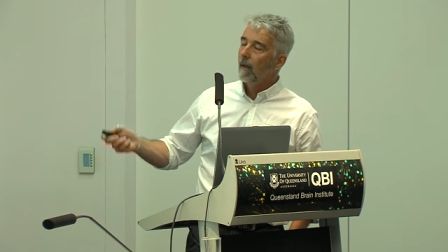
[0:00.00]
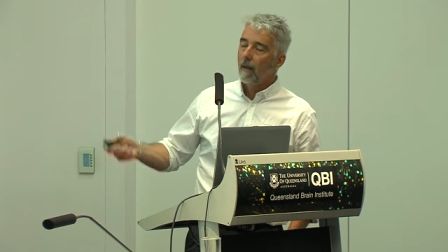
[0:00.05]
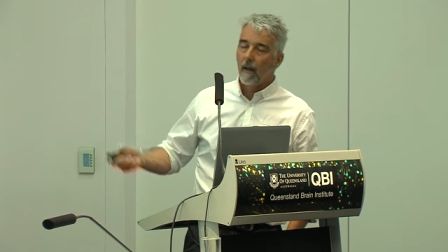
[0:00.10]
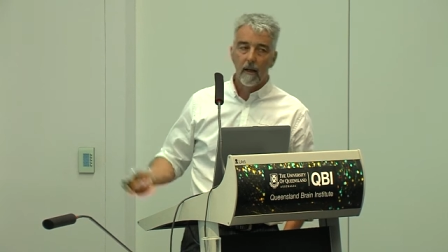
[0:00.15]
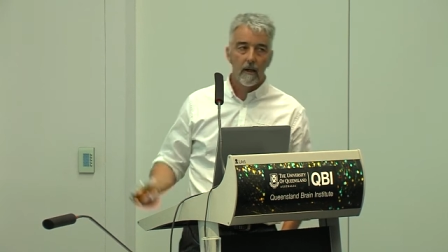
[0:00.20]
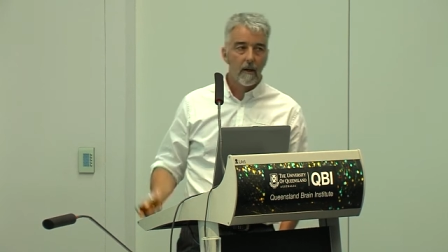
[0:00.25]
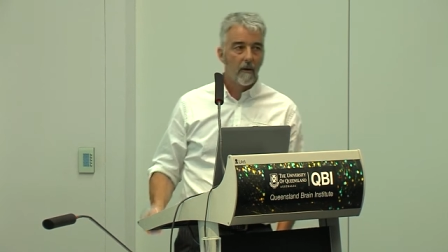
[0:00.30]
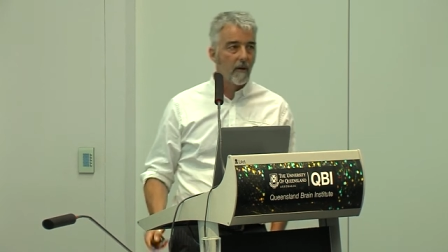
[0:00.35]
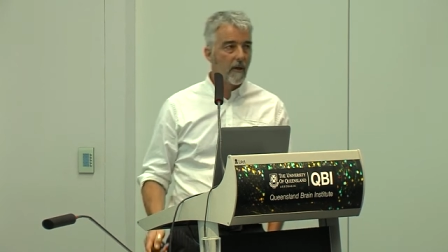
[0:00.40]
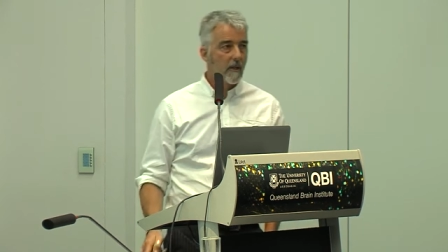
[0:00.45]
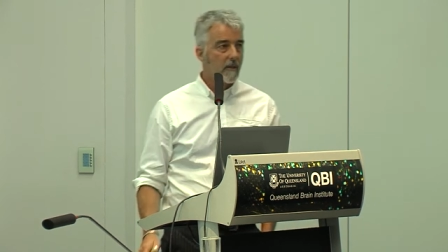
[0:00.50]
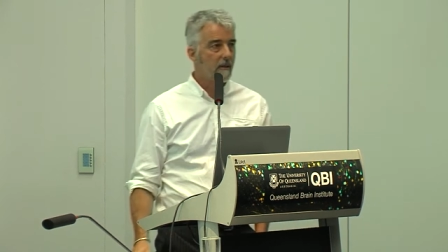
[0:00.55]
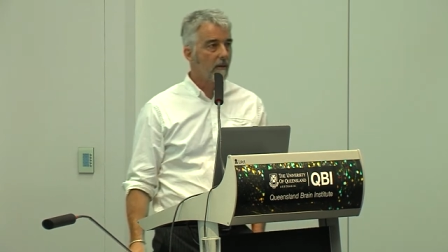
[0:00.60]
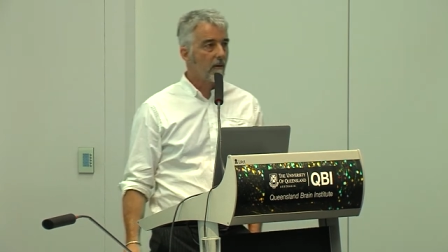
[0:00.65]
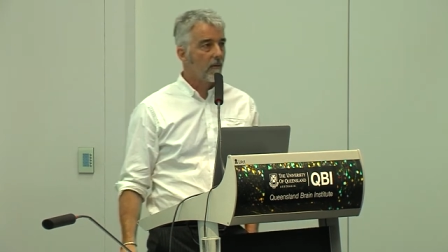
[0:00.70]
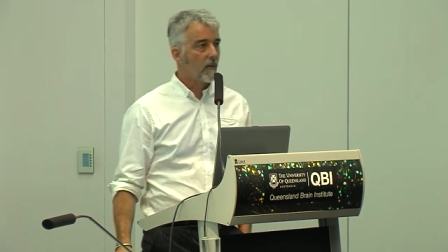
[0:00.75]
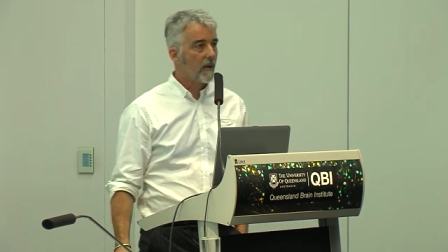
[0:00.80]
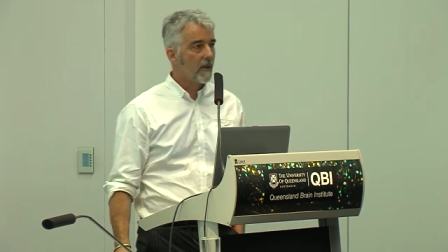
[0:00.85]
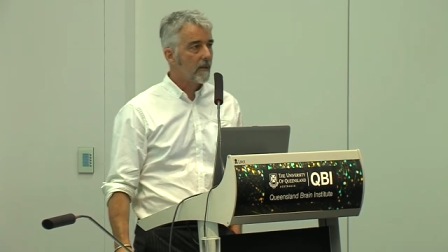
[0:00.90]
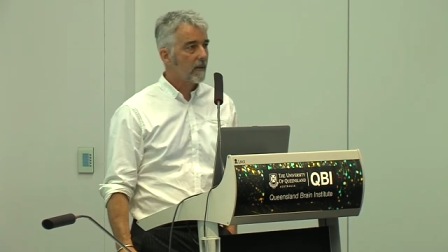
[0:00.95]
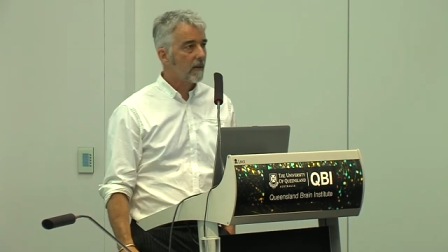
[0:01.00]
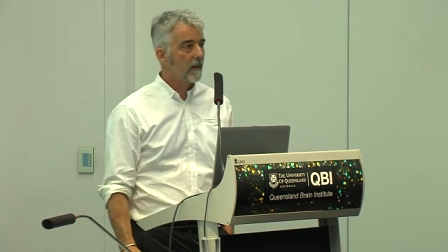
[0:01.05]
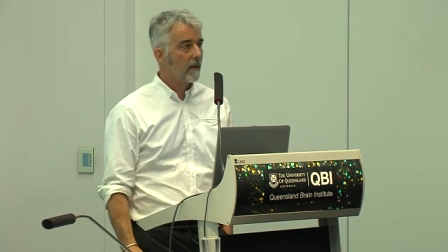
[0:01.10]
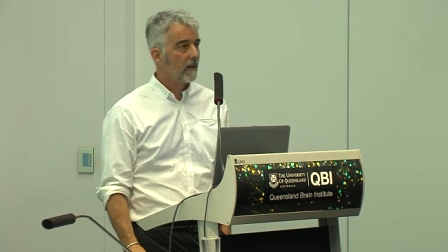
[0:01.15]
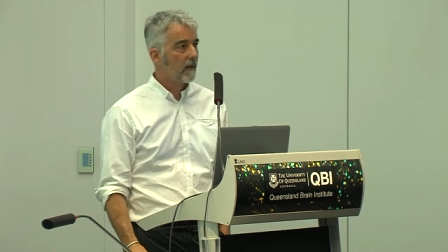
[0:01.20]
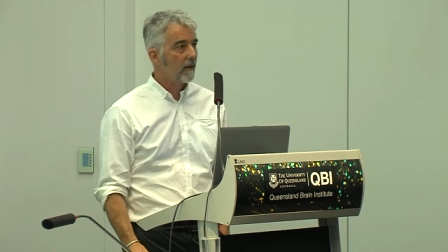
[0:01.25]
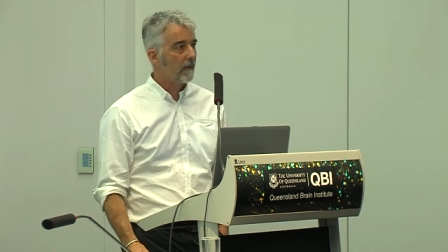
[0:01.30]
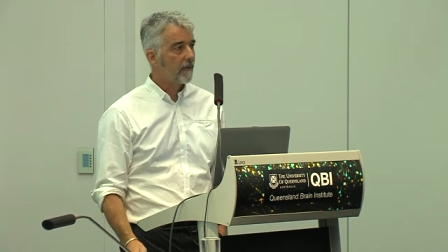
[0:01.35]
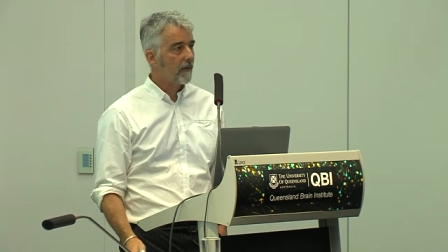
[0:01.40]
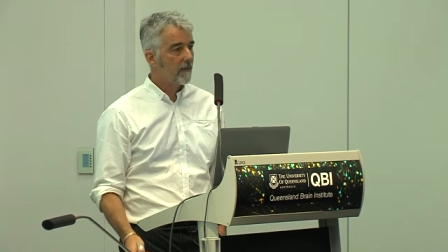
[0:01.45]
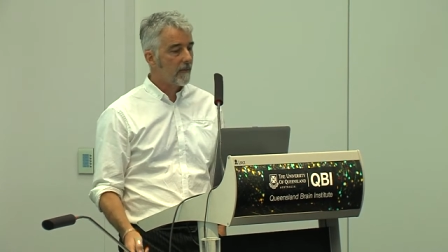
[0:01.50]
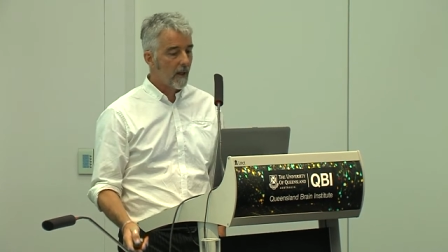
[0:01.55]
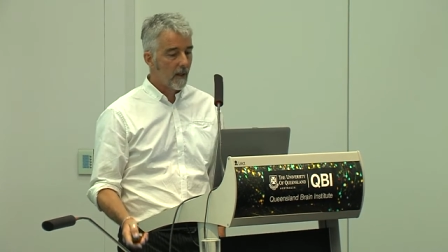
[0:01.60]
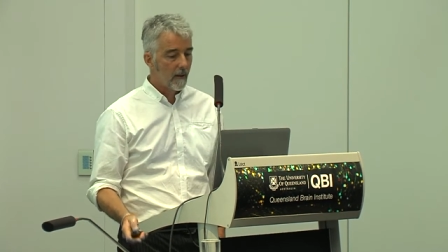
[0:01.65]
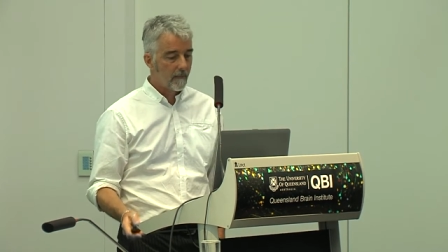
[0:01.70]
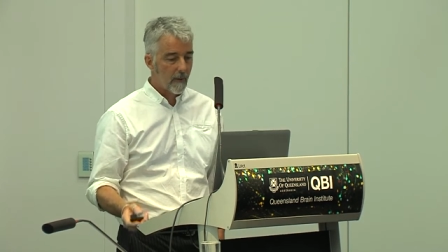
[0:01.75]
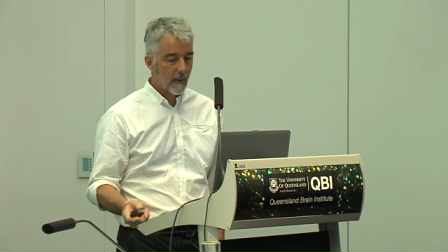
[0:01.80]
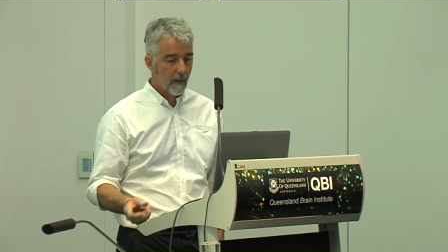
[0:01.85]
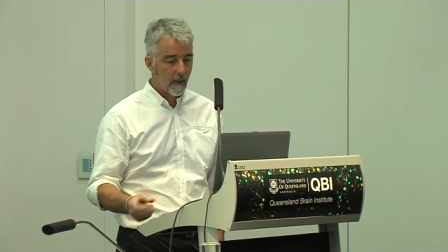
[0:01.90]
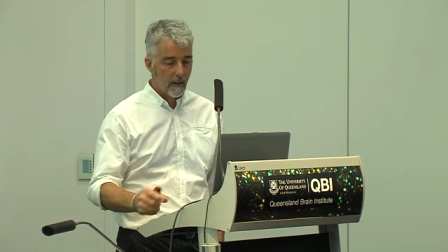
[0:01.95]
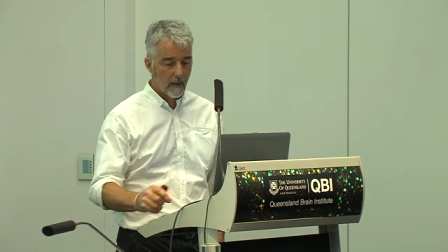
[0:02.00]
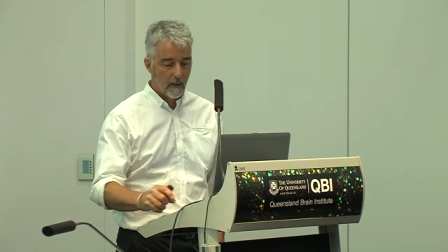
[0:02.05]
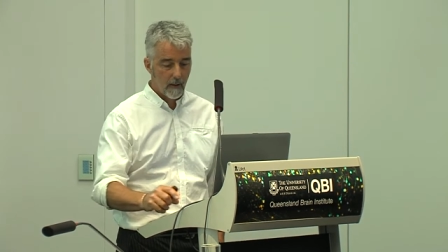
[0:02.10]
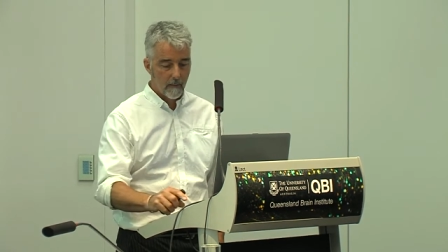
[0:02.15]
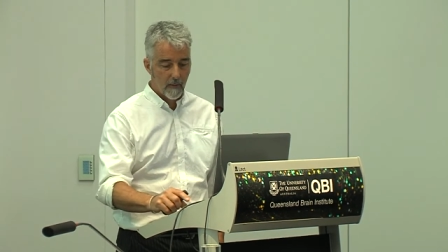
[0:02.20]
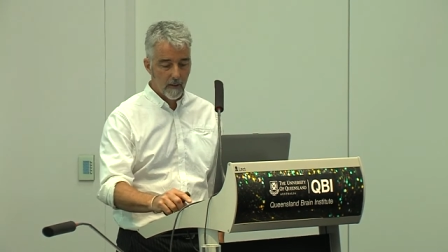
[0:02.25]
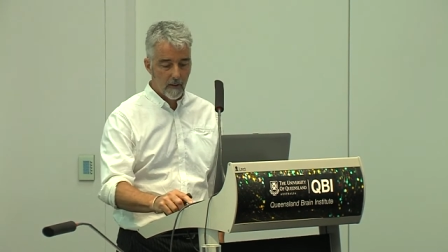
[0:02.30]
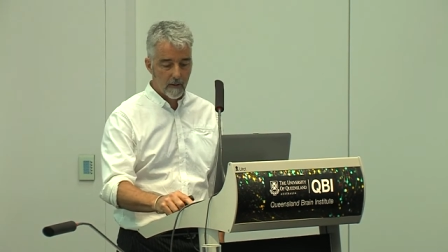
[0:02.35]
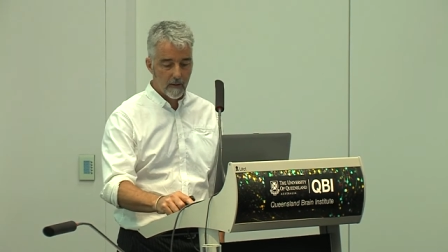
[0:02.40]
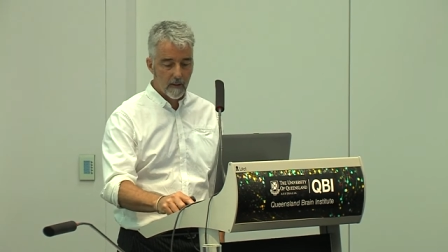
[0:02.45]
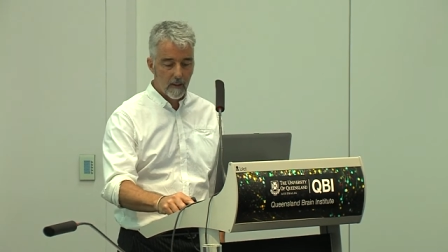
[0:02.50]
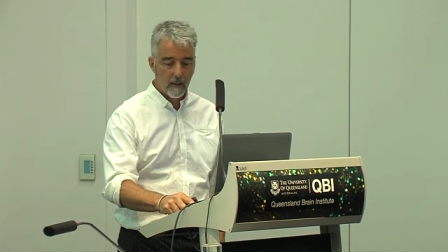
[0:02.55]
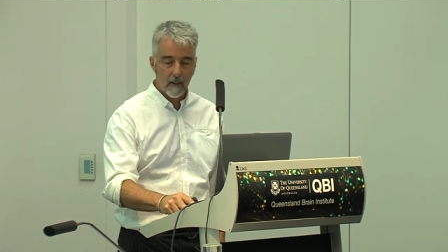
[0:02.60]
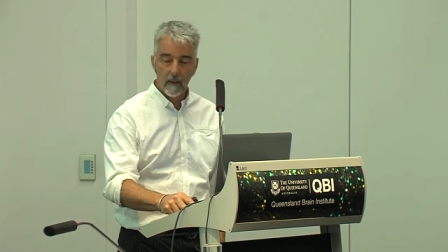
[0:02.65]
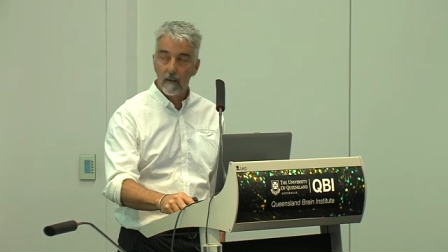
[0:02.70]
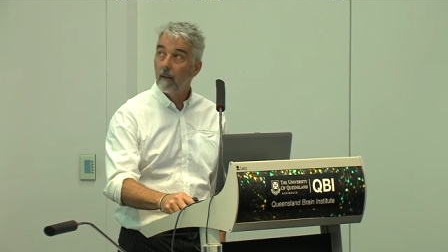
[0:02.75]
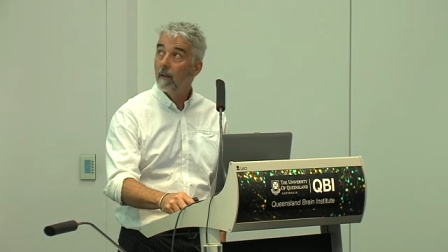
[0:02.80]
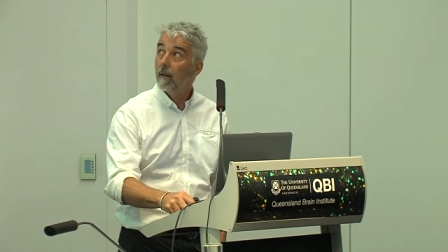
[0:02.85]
increase your risk of developing MND.